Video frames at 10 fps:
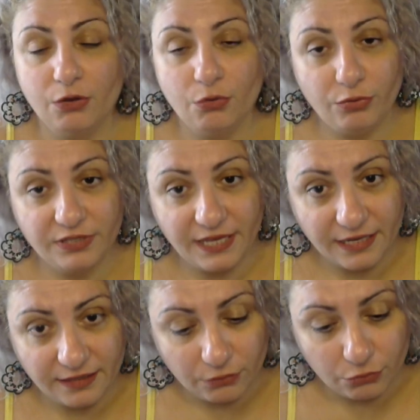We
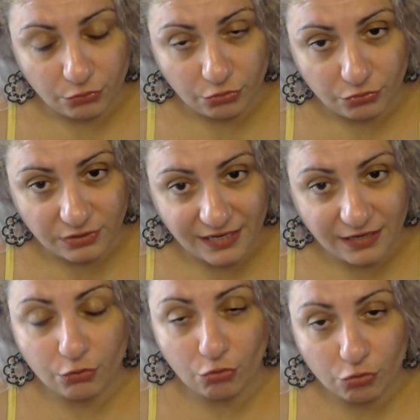could take
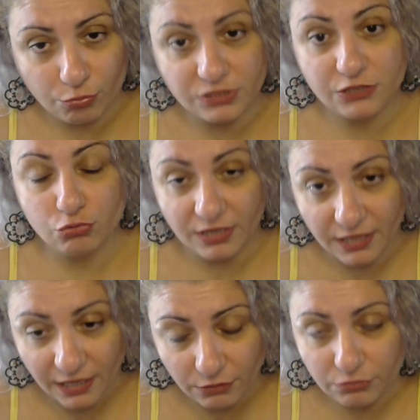our hormones into
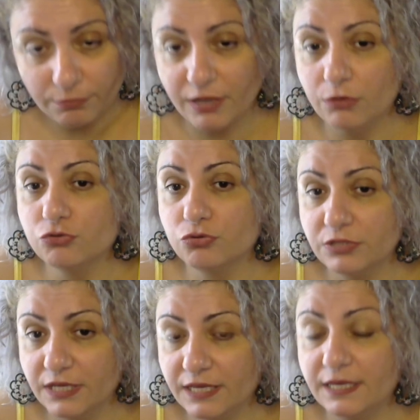account, but also
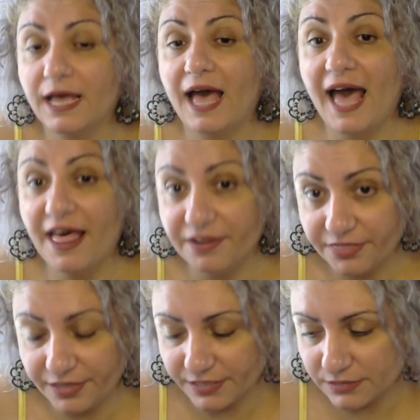take other
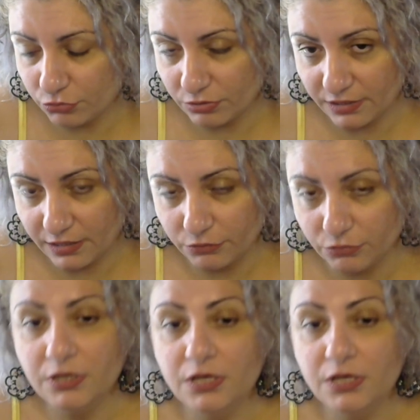things into account.